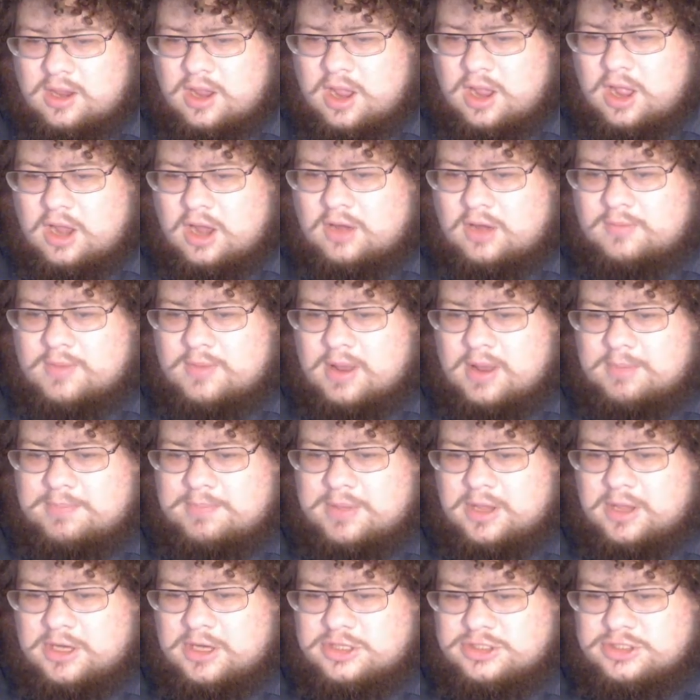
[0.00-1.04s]
All of my
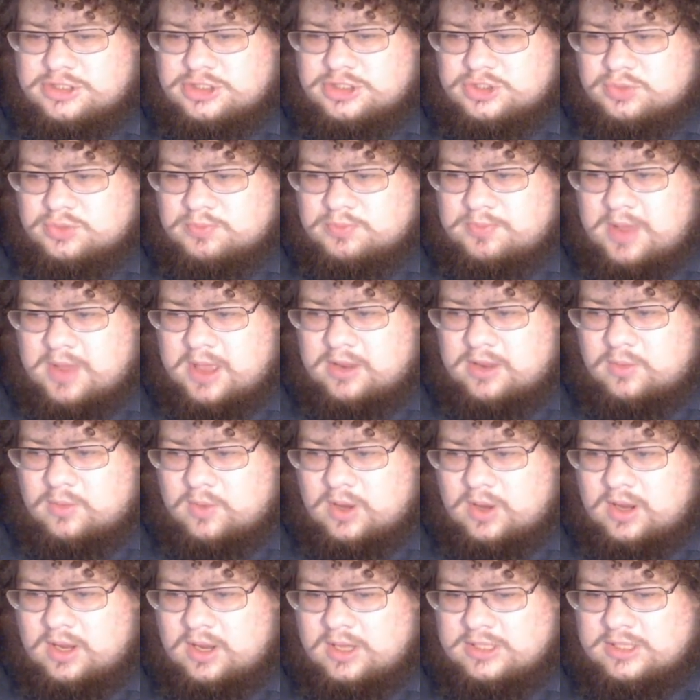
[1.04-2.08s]
pictures, by the
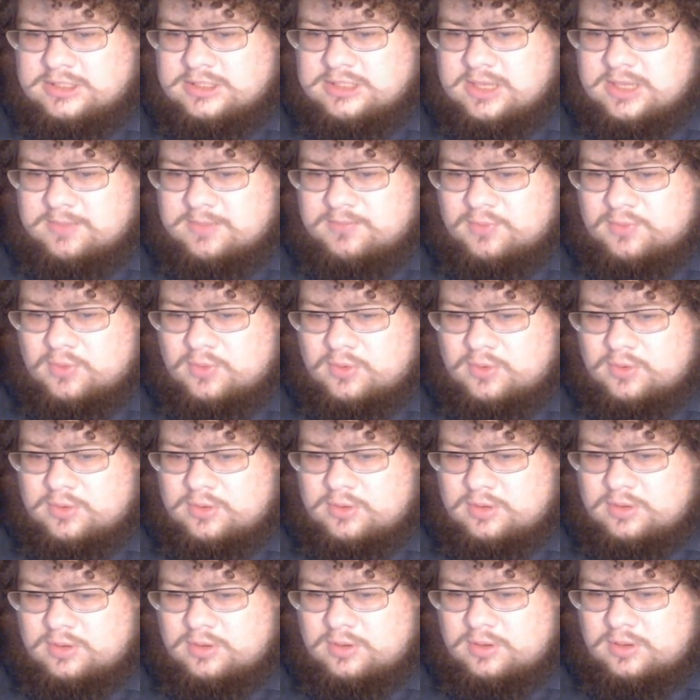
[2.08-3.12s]
way, except for
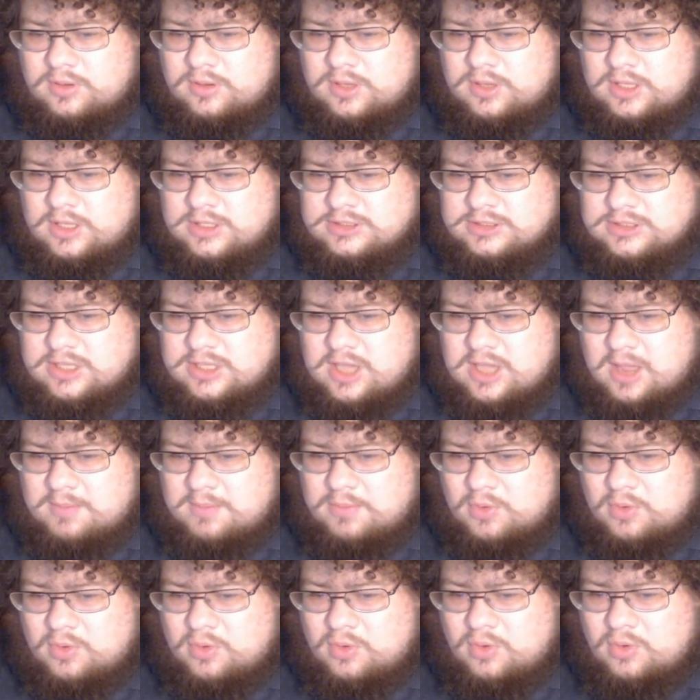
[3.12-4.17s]
these
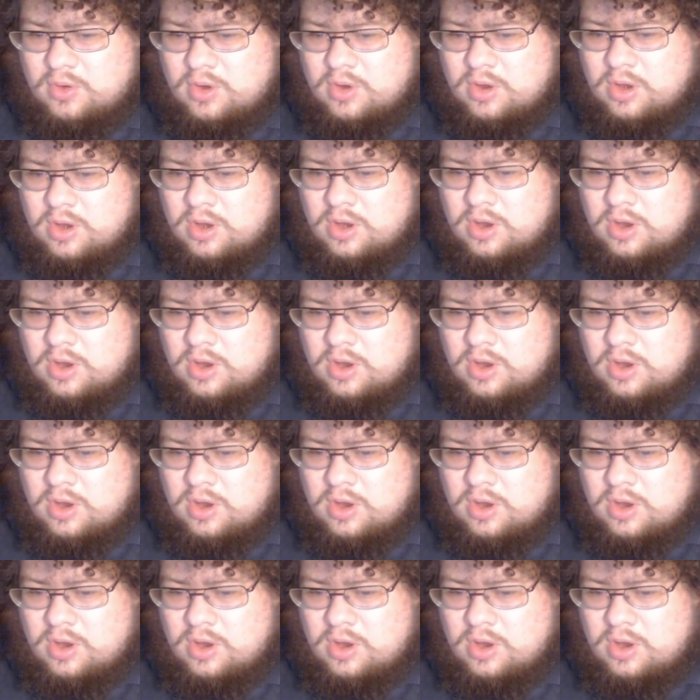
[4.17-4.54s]
couple,